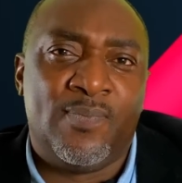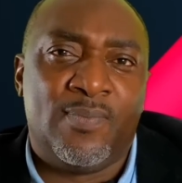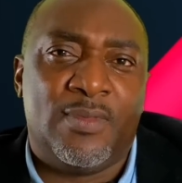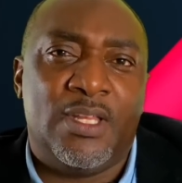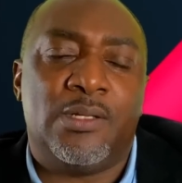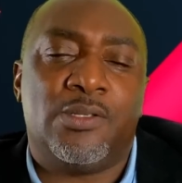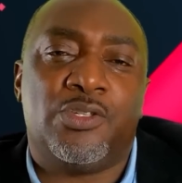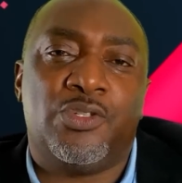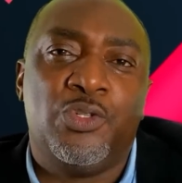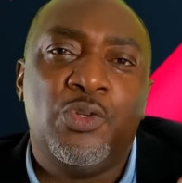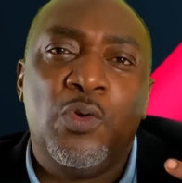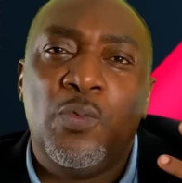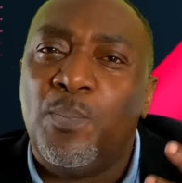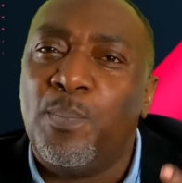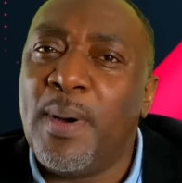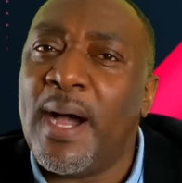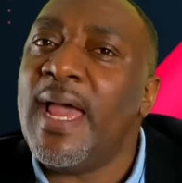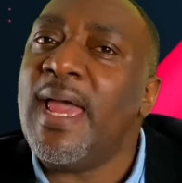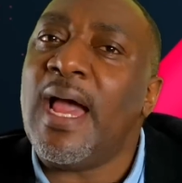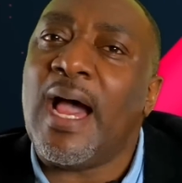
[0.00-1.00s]
That you
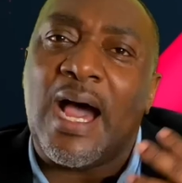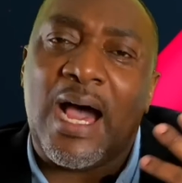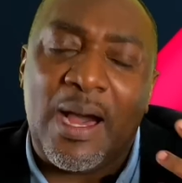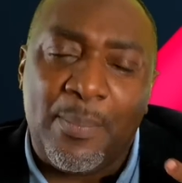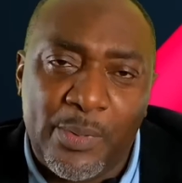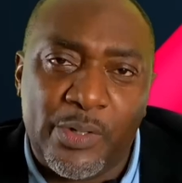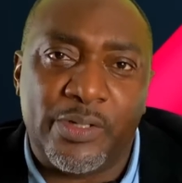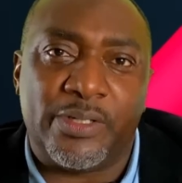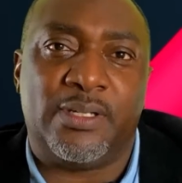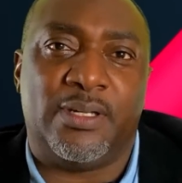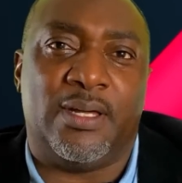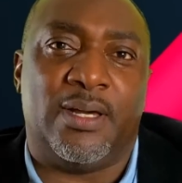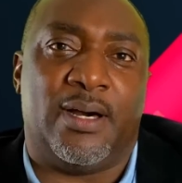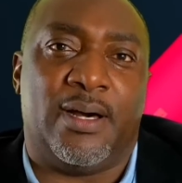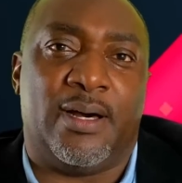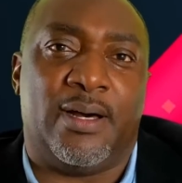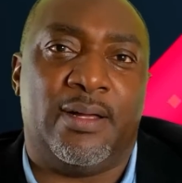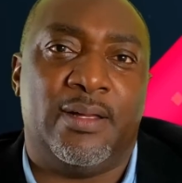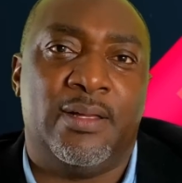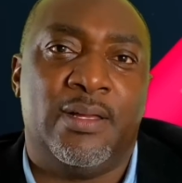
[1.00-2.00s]
buy armored
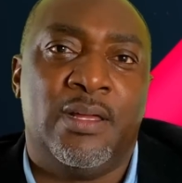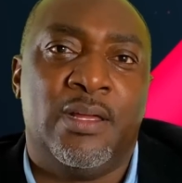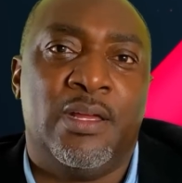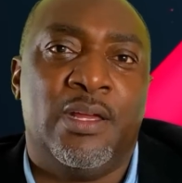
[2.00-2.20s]
car,